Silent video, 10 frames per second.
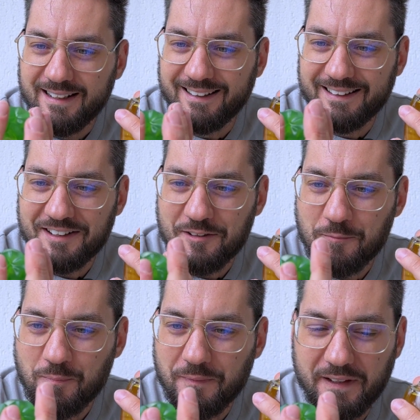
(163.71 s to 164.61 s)

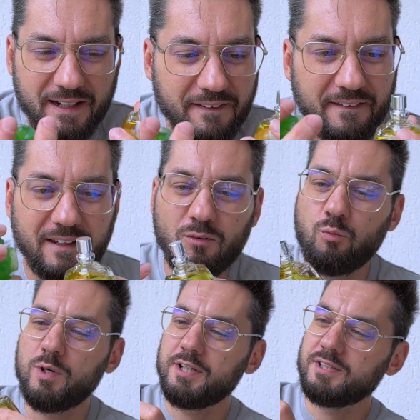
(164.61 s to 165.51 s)
and I think it
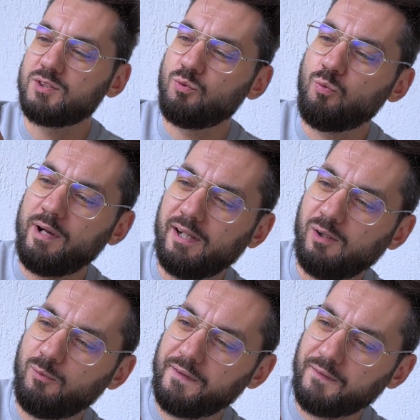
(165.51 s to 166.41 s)
works
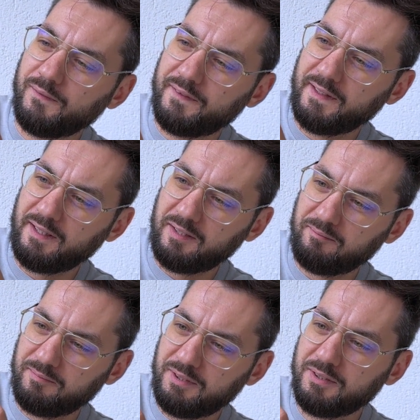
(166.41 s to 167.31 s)
well with all the
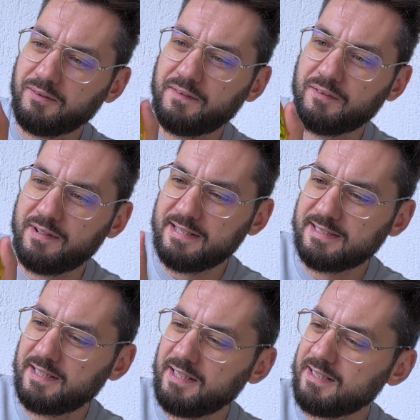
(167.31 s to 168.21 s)
the
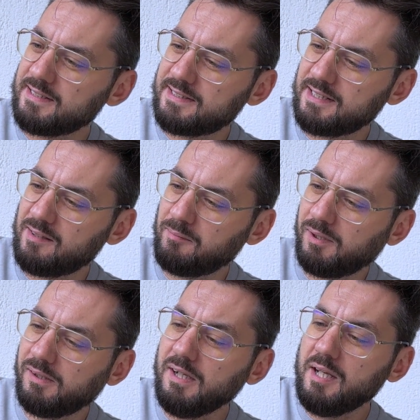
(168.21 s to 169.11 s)
rest of the
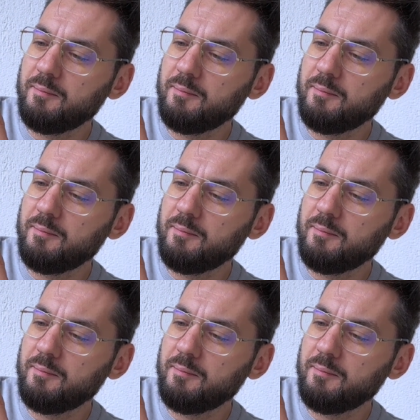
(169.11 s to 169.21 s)
ensemble.